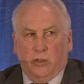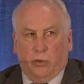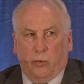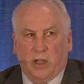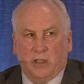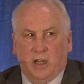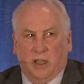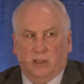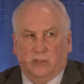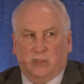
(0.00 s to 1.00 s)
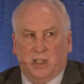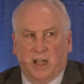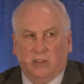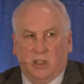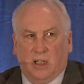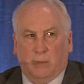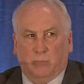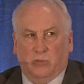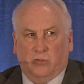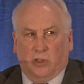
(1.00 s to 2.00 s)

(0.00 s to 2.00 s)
to recognise the National Ambulance